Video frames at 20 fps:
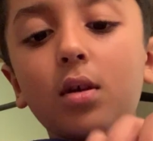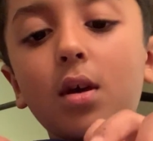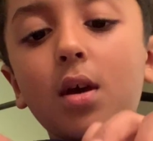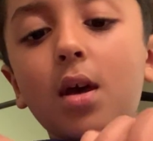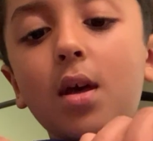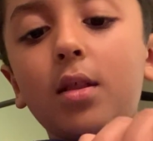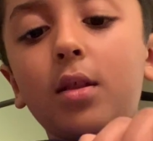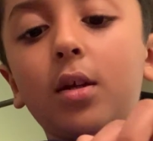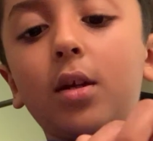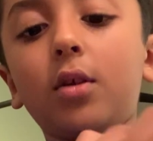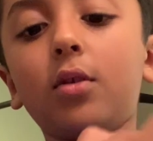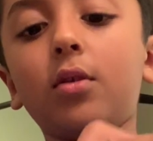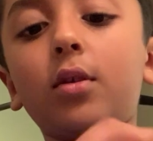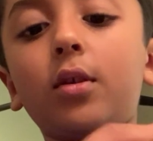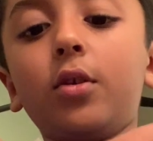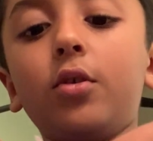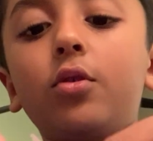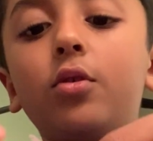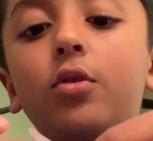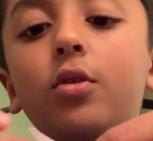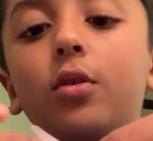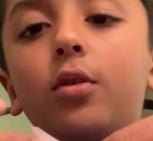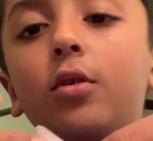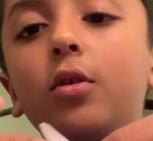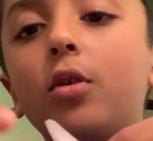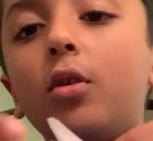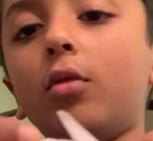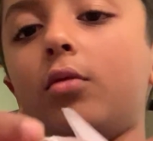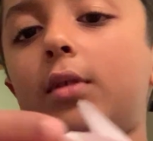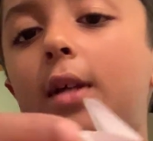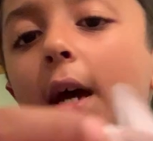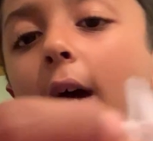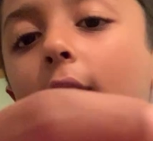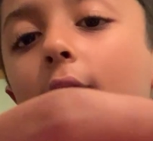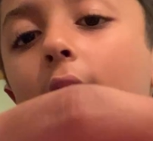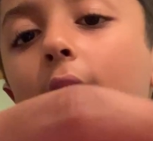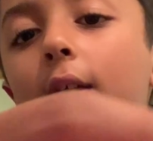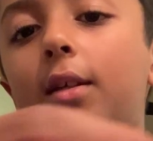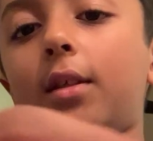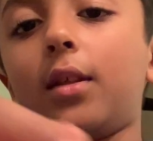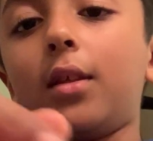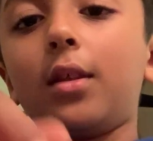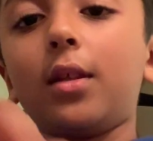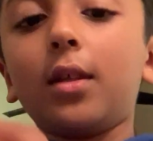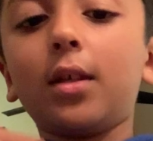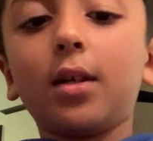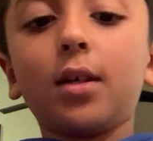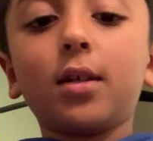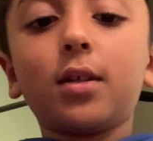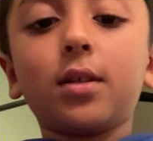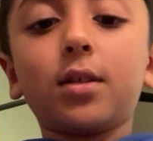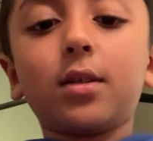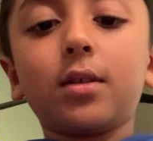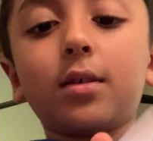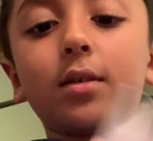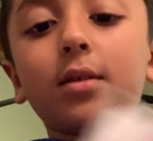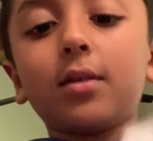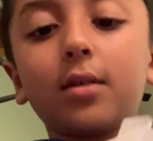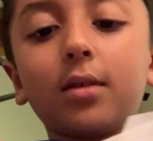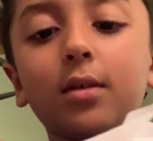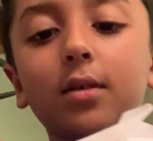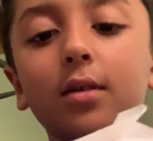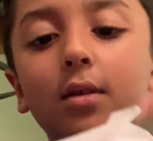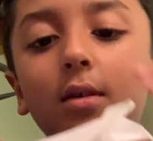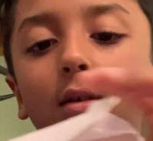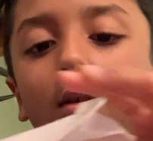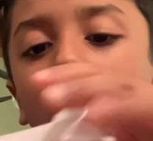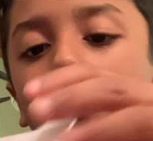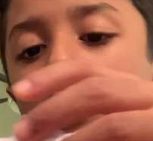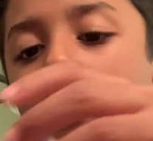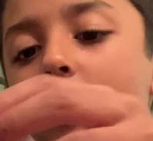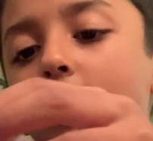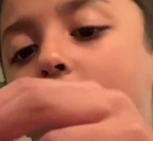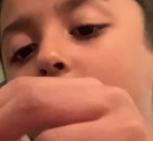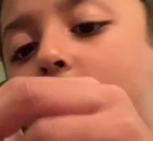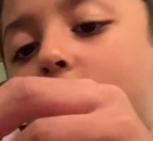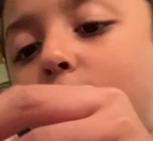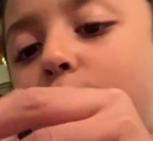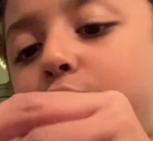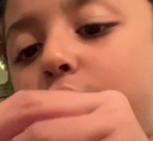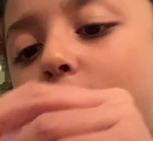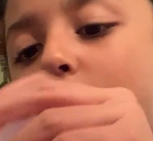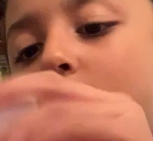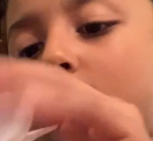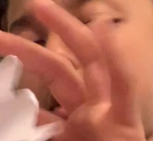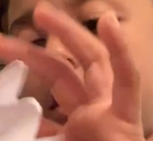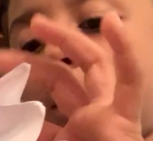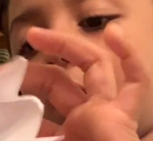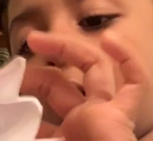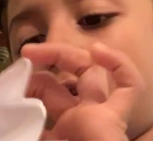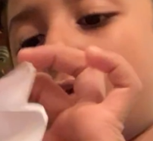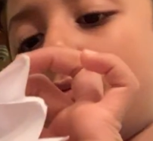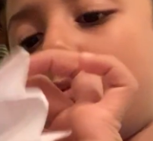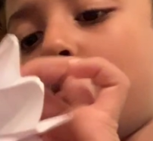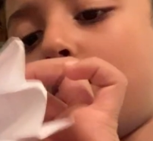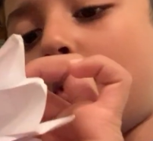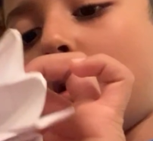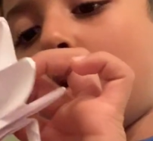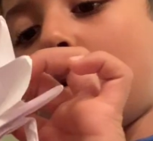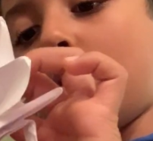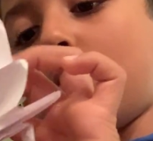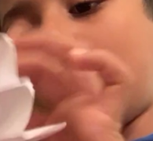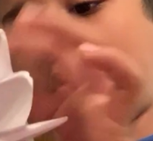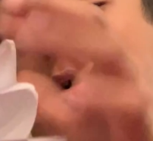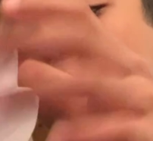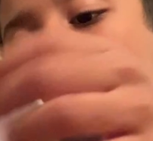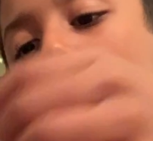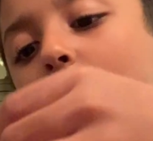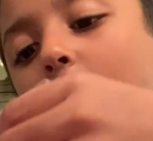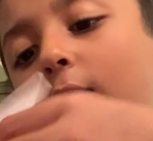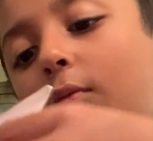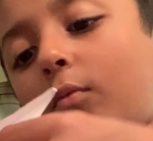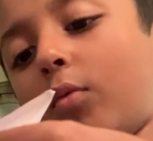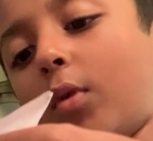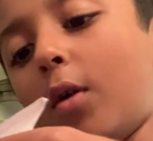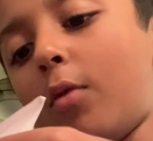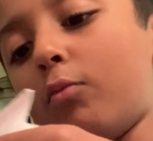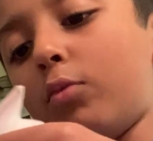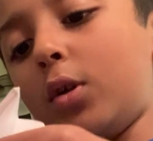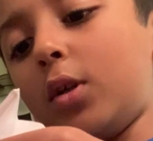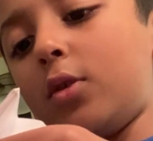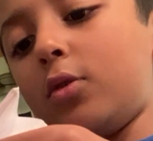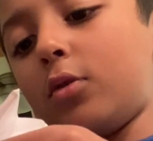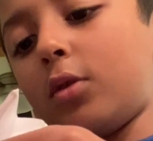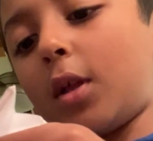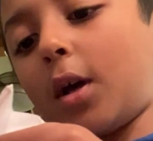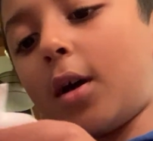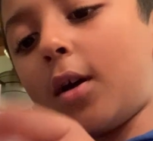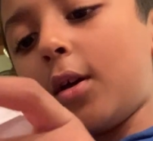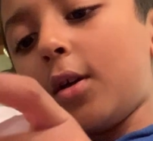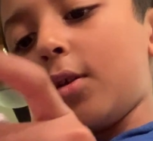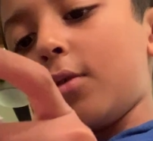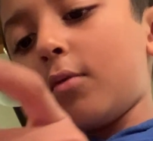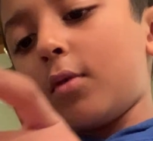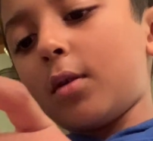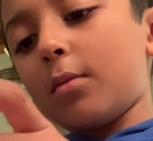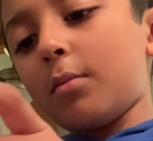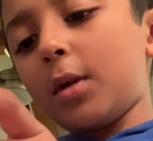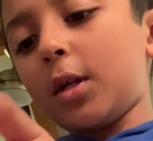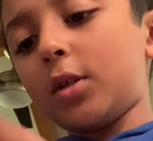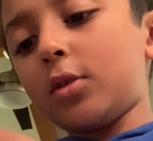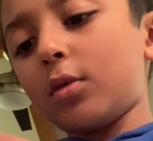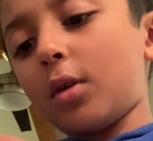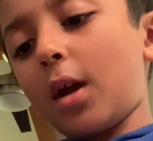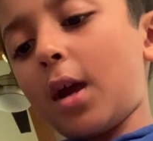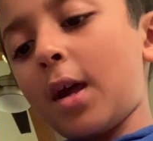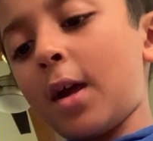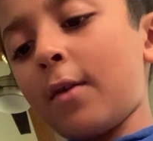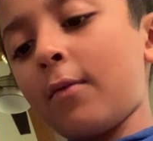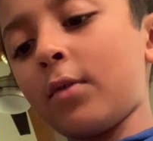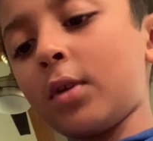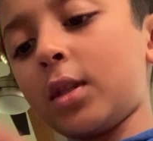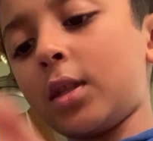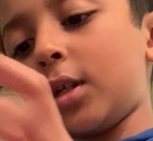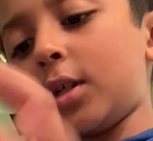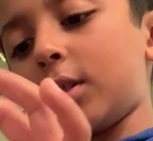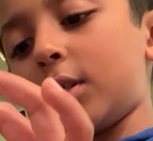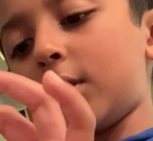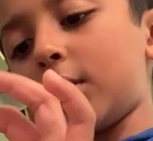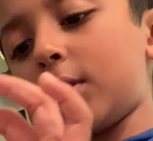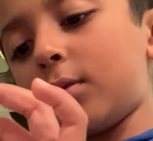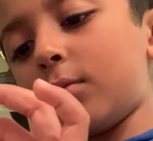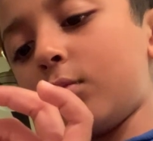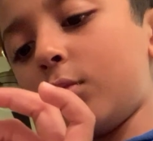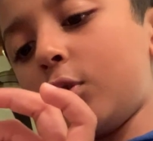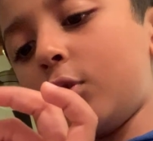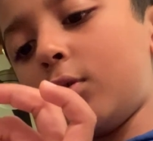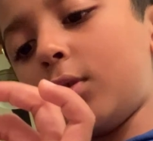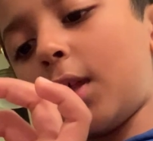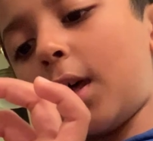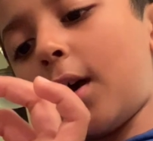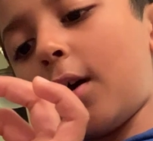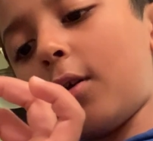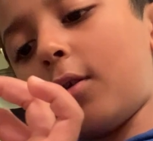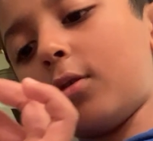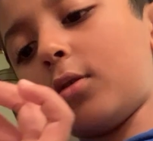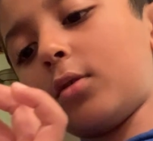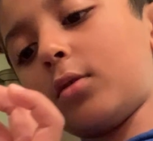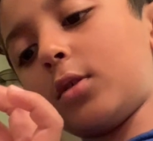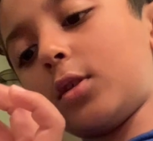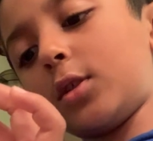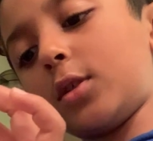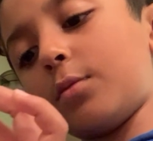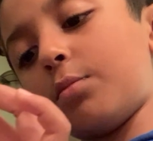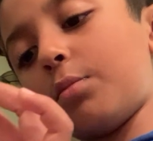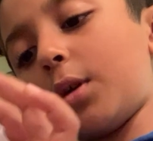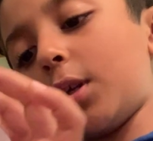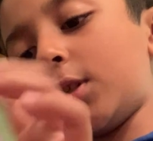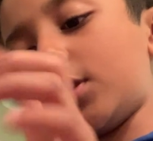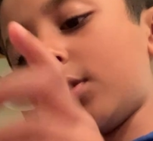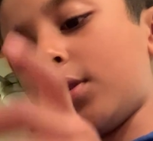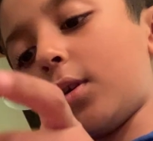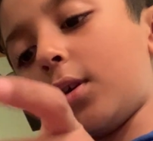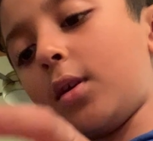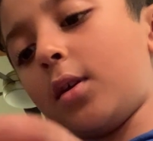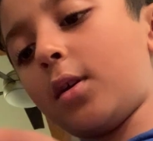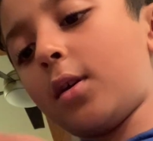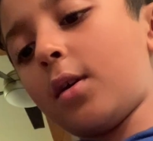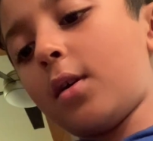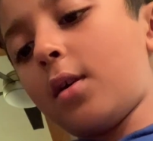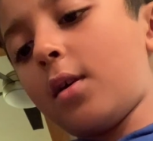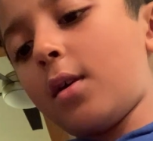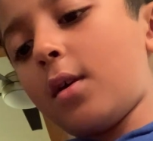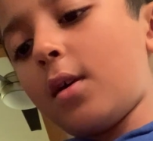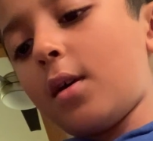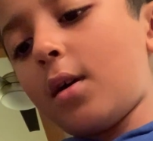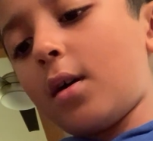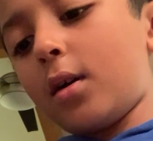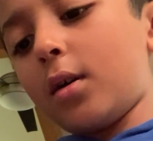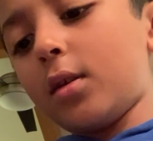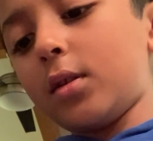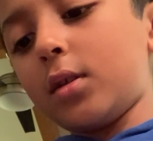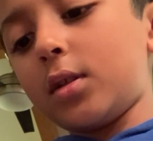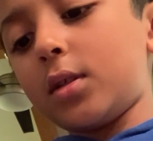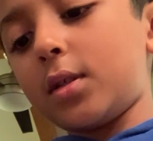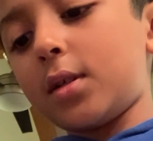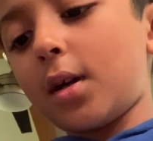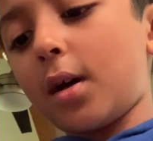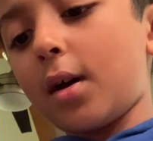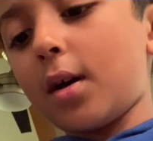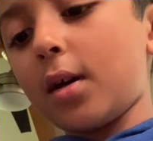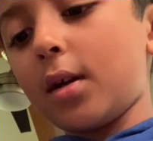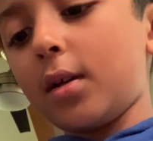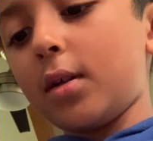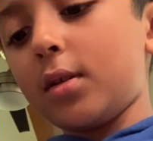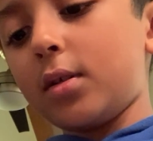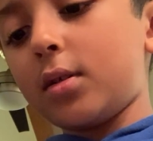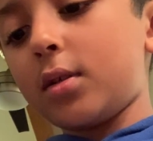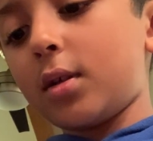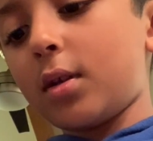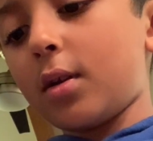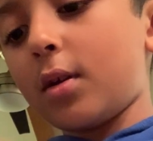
and then you could go down like this. Just push down. But when we do that, and make sure everything's smooth out, especially on the sides.